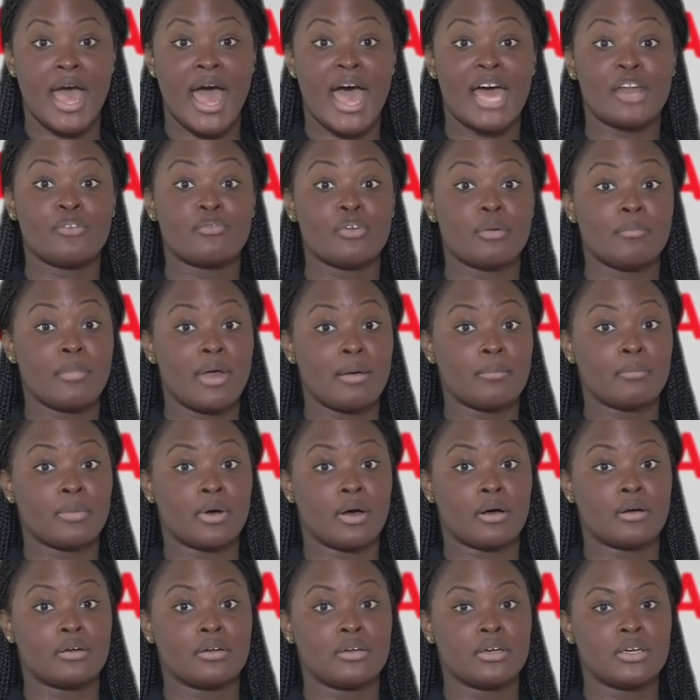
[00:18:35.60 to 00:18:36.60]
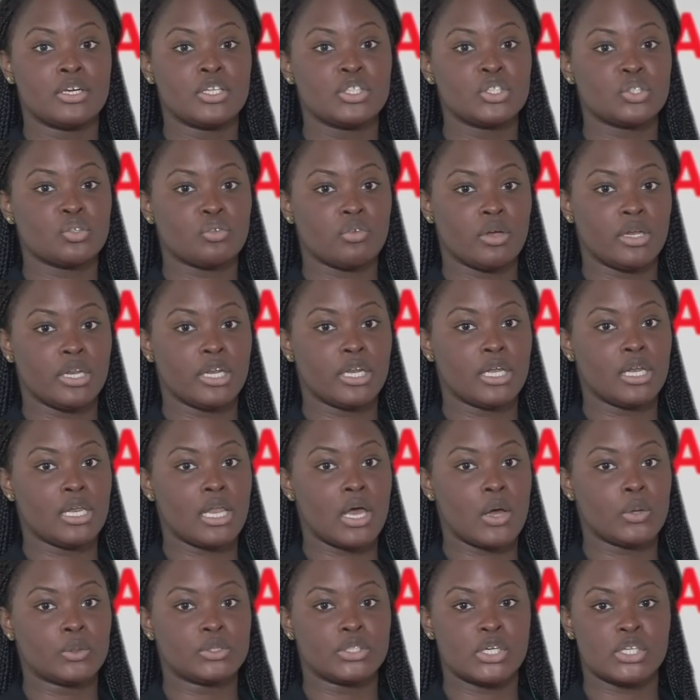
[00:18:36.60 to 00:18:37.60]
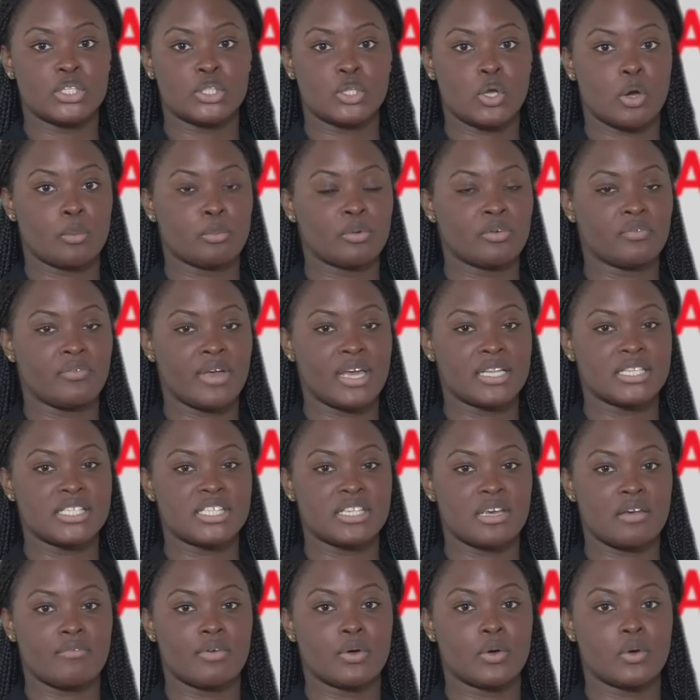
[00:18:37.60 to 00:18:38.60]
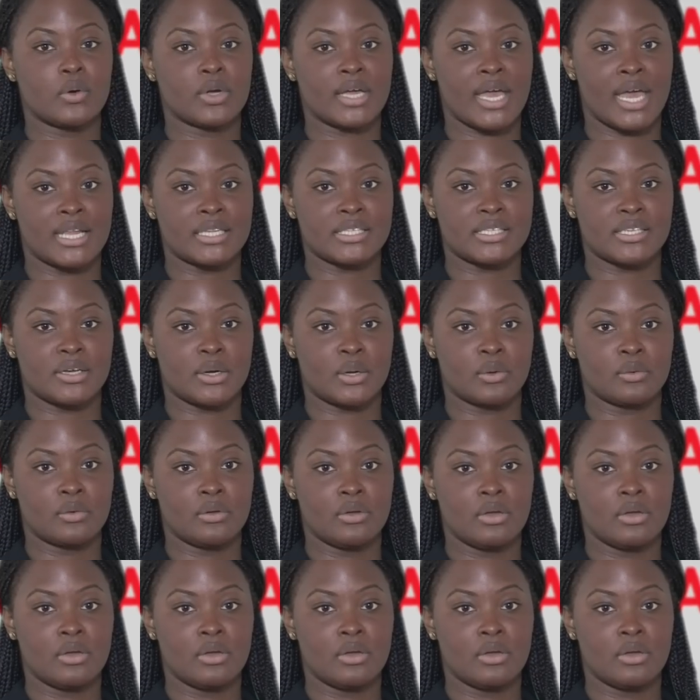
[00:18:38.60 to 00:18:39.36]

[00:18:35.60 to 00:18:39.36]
And remember, screening alone does not prevent cervical cancer.